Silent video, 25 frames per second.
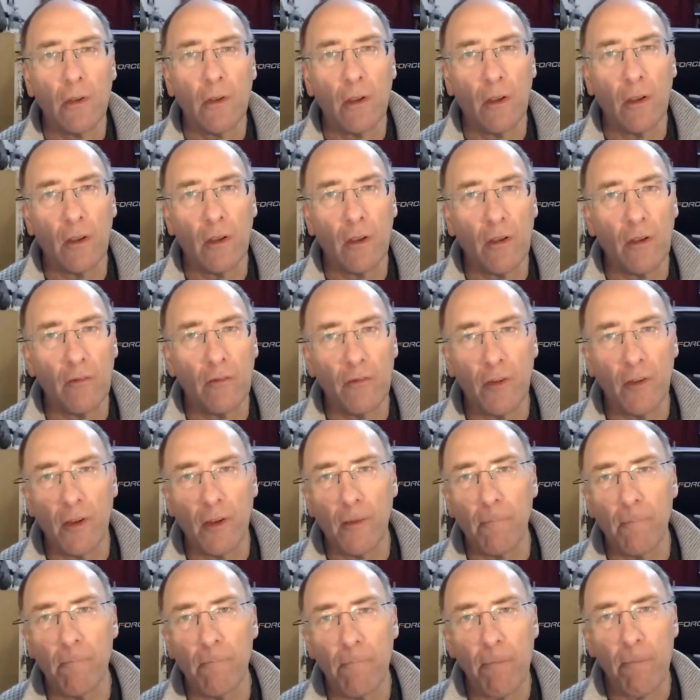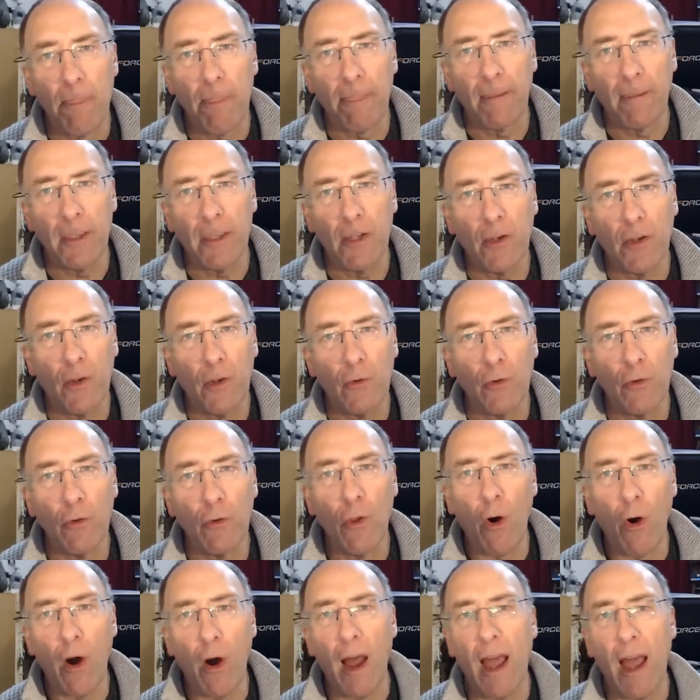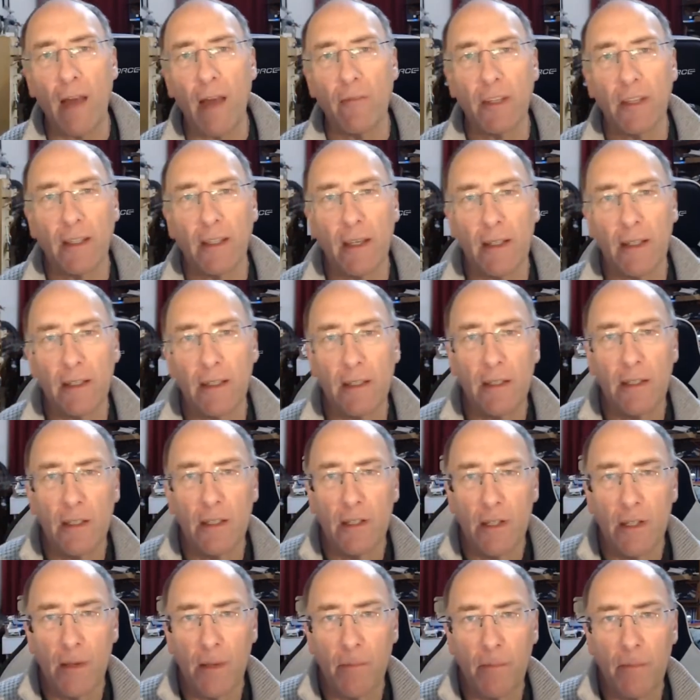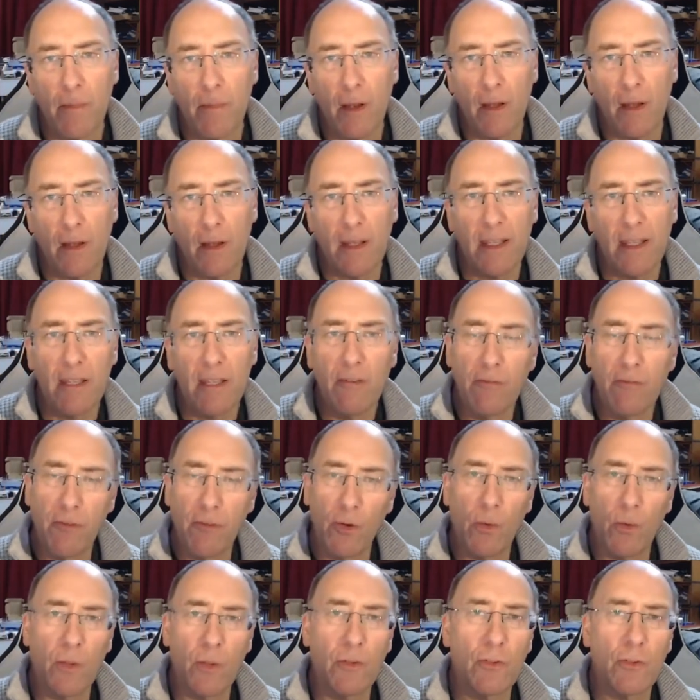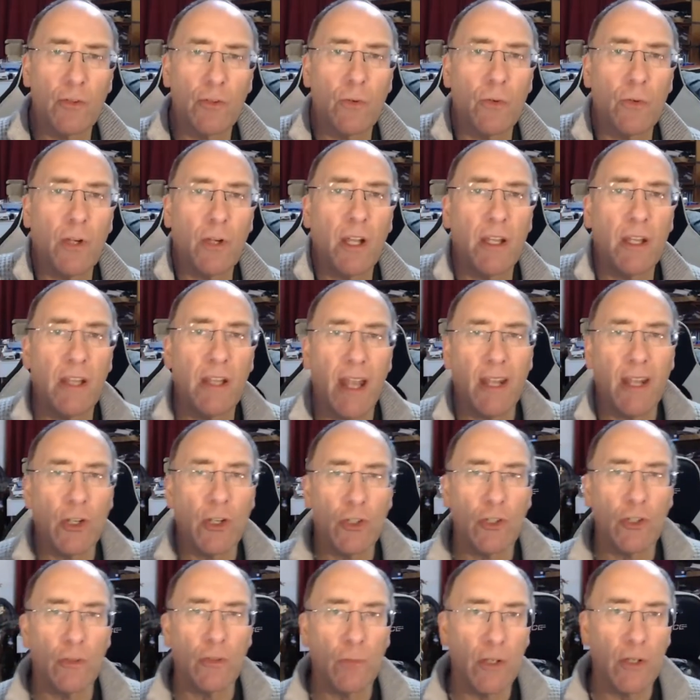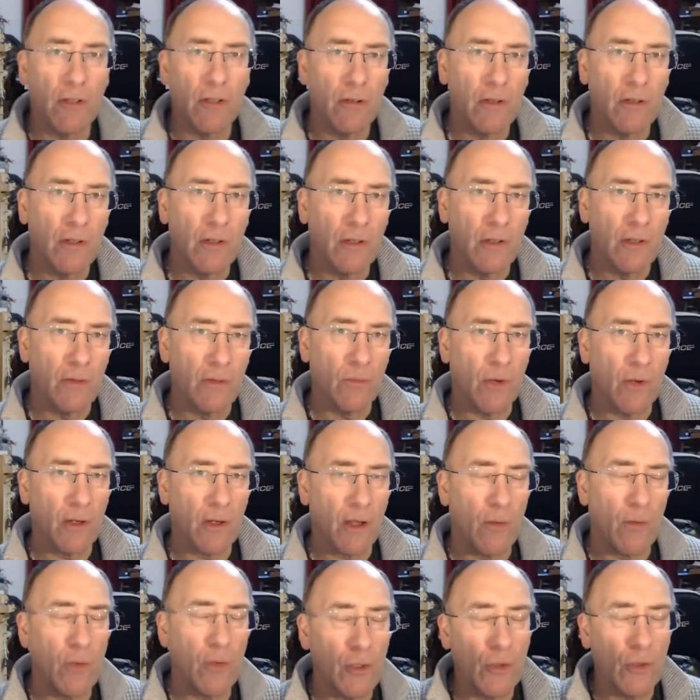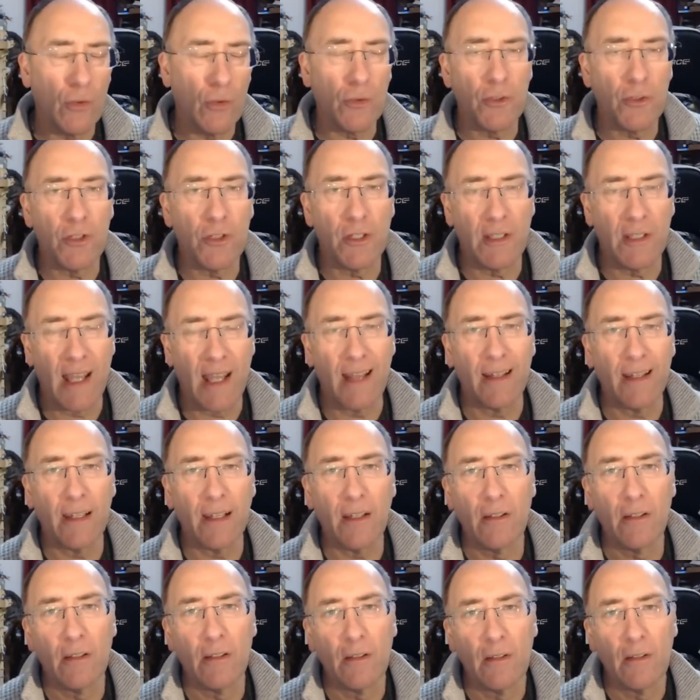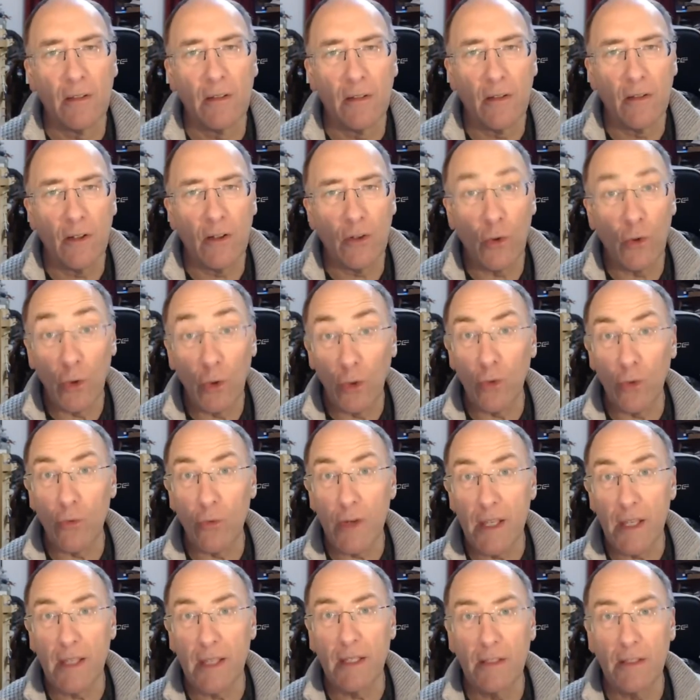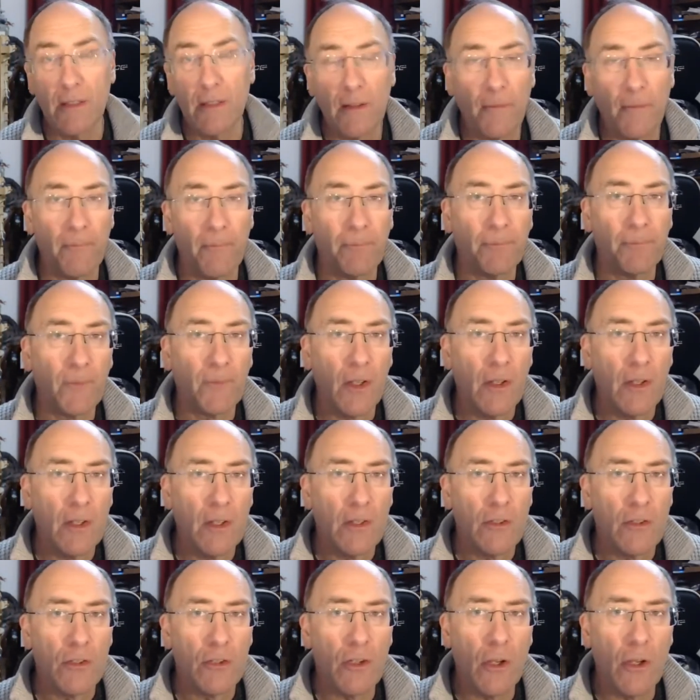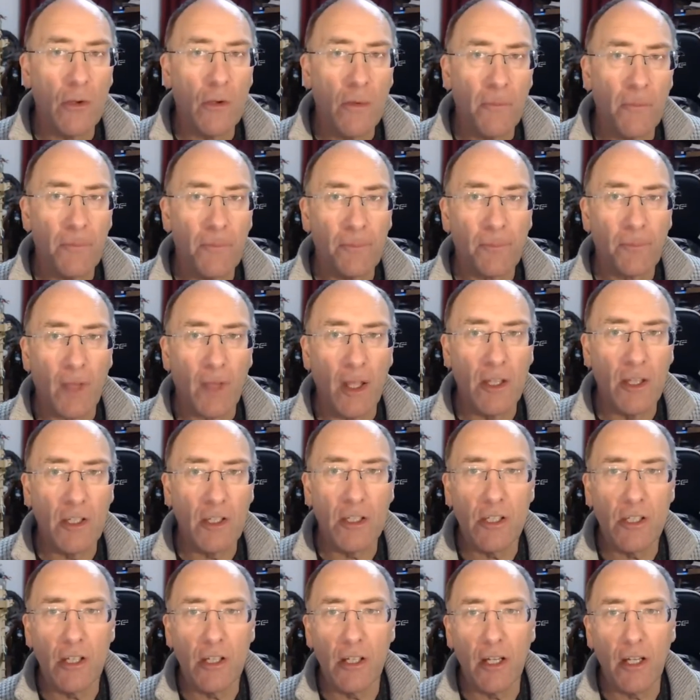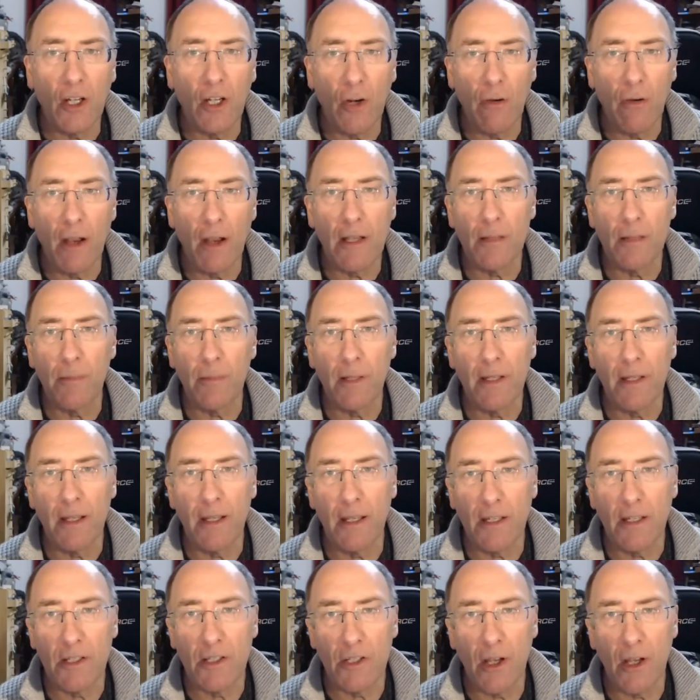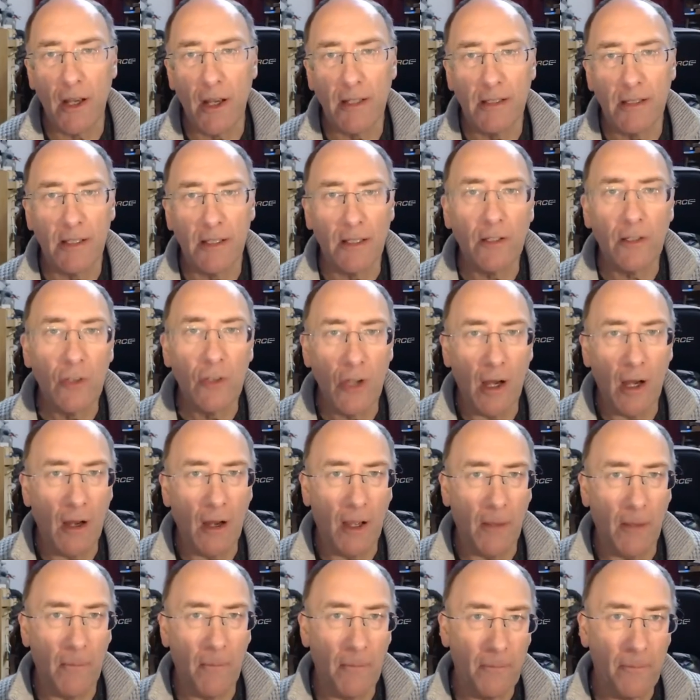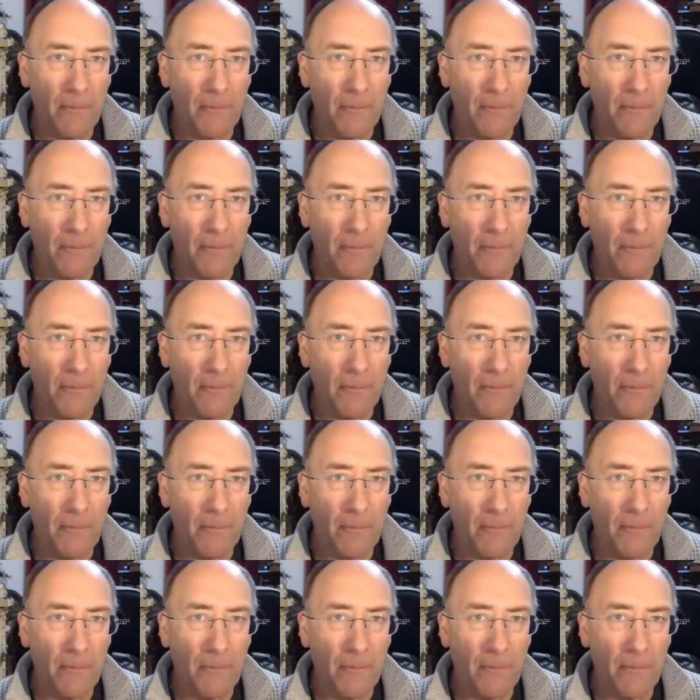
of not having any influence or connection with what I would call satanic or greed. So it is an incredibly exciting time.